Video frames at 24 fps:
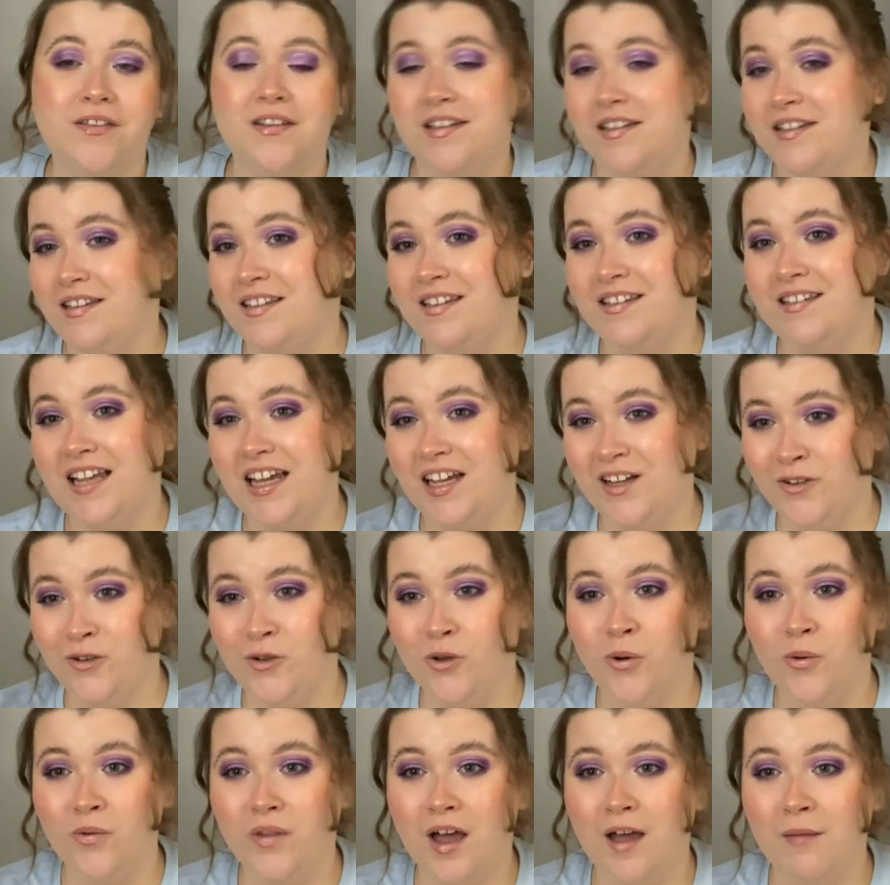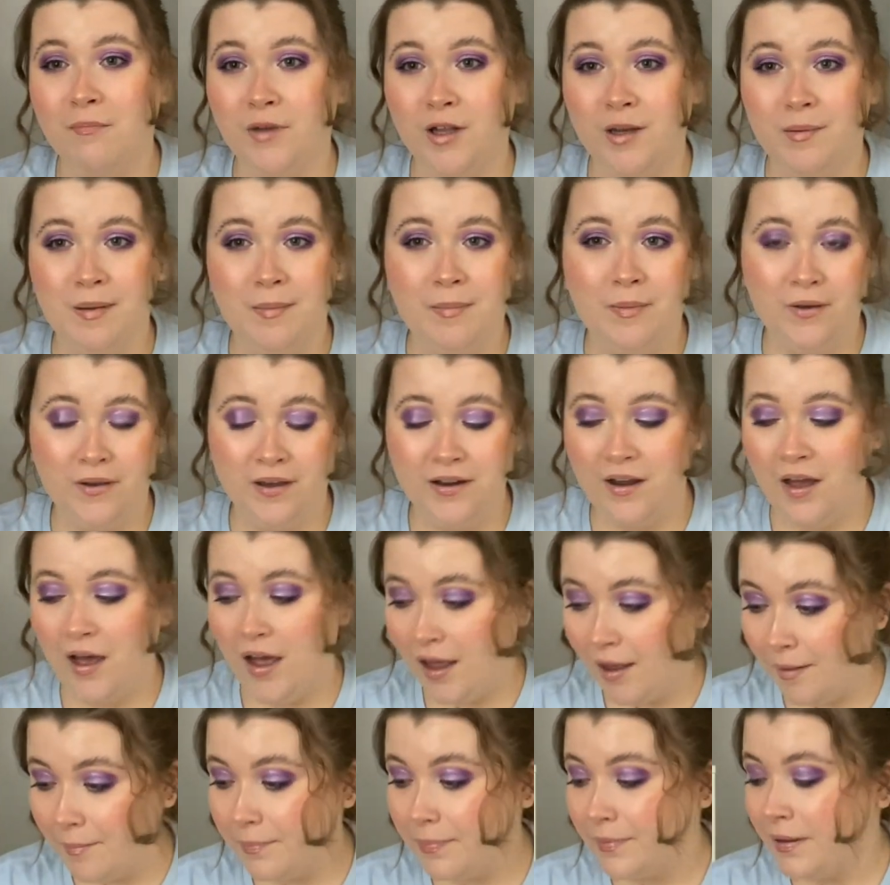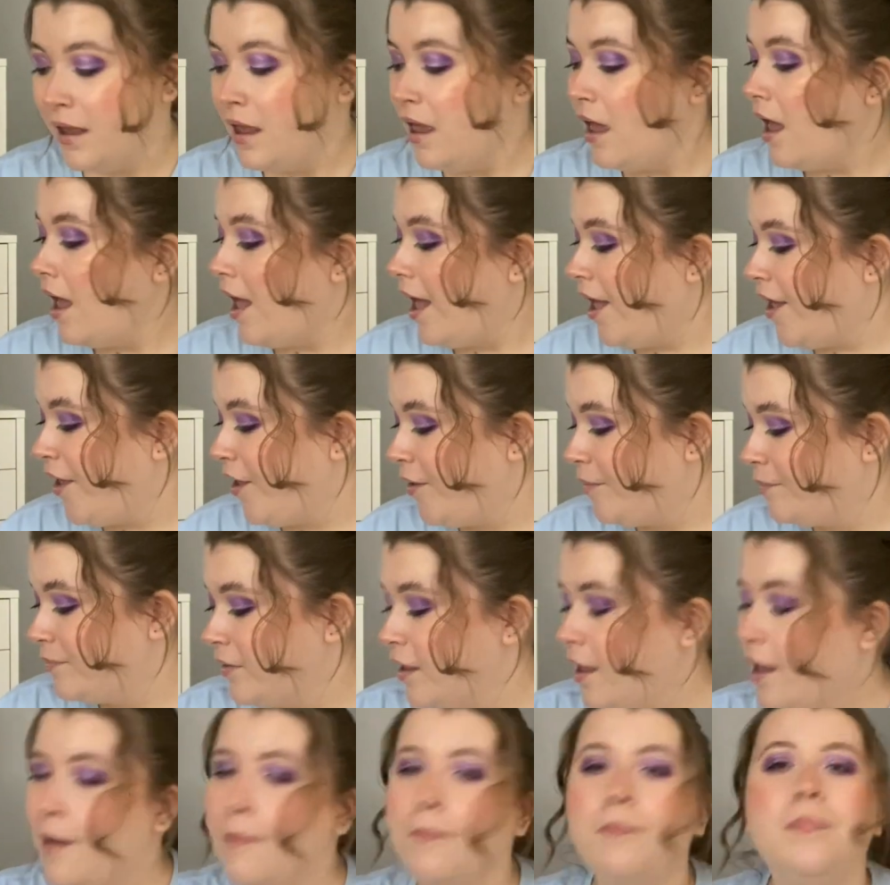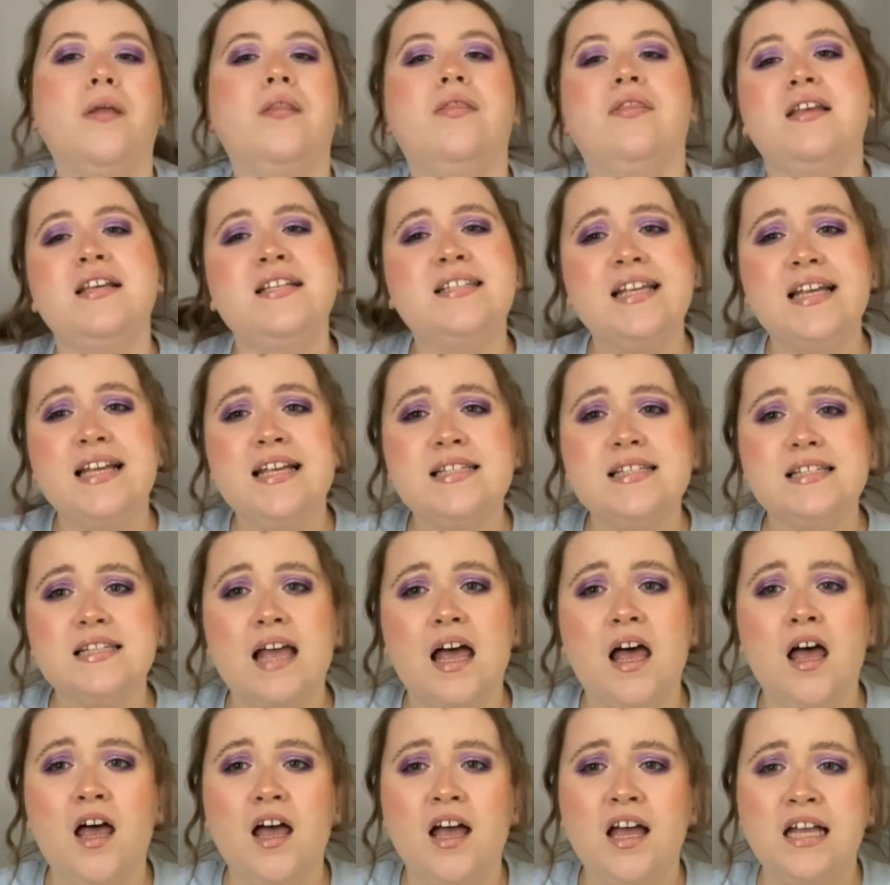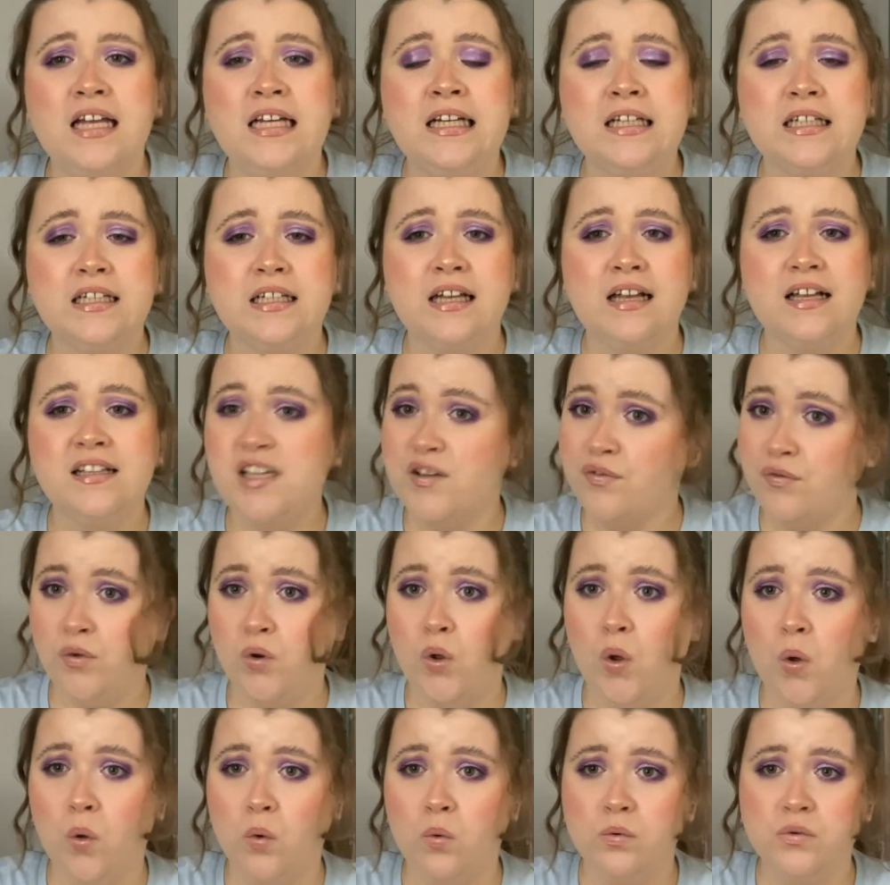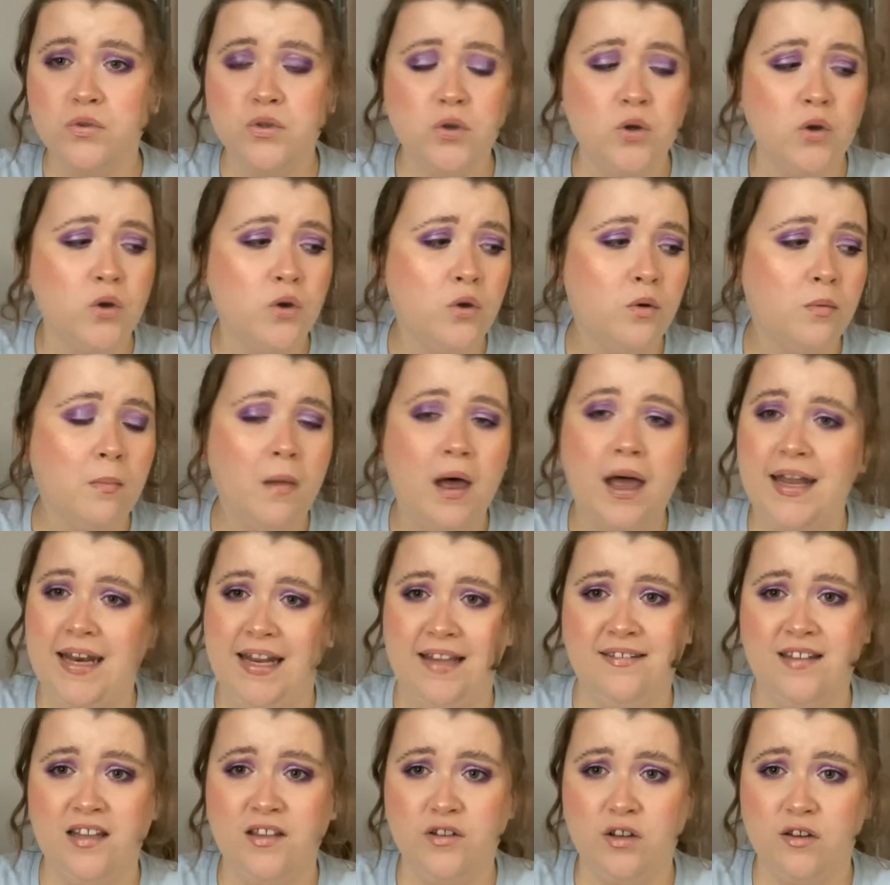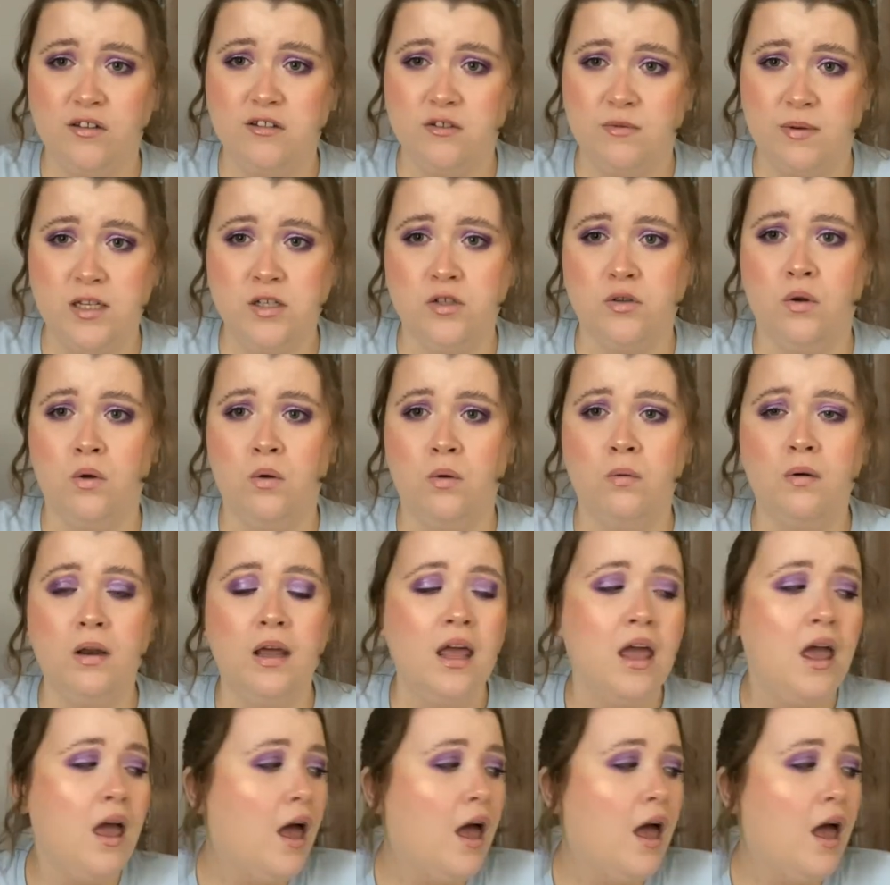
This is the second haul that I'm going to be putting up, but this is a different haul to my Nintendo Switch haul.